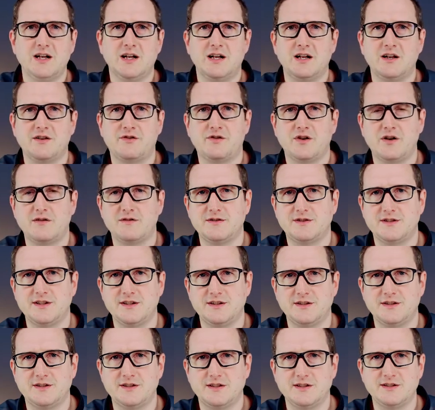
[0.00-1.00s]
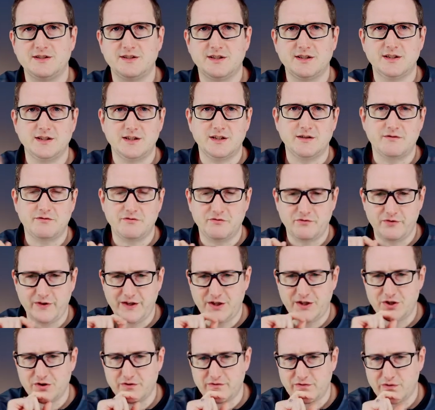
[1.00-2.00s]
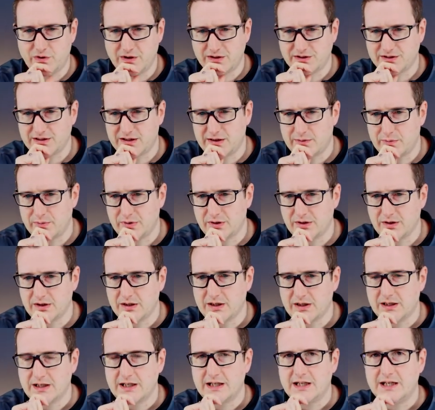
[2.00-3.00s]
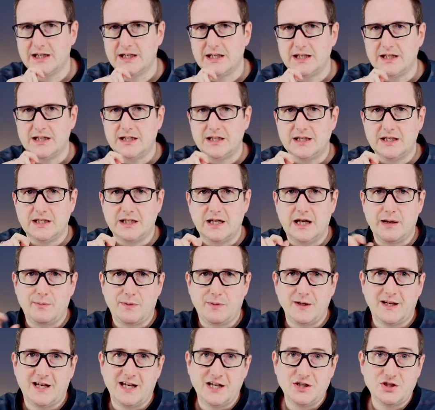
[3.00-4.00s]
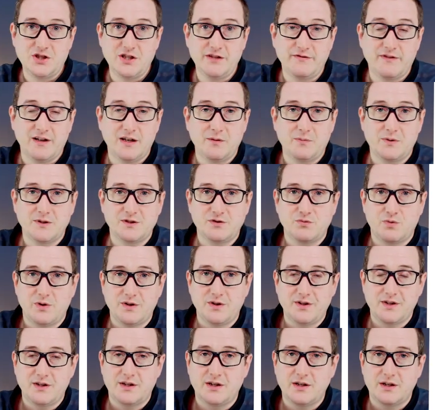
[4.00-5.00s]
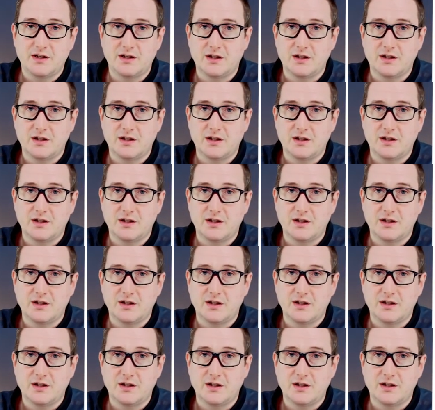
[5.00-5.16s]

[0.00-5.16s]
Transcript: a service instance in a different region, for example. Application developers want